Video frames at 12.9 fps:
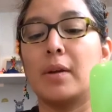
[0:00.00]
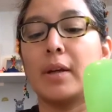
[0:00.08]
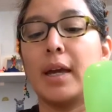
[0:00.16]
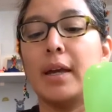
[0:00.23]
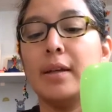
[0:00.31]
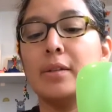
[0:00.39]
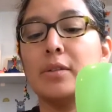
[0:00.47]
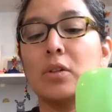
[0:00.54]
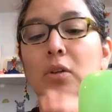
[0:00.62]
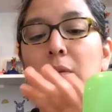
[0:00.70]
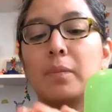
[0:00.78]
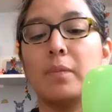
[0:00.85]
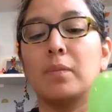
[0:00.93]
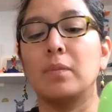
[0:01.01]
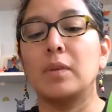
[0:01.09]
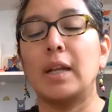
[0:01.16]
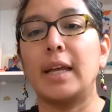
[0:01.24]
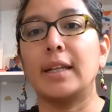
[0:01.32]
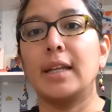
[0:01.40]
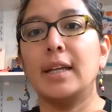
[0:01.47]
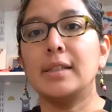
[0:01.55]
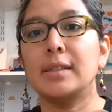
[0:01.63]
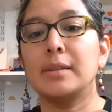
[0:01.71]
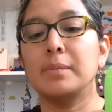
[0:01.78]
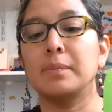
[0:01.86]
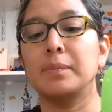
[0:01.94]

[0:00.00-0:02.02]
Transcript: Okay, so like this,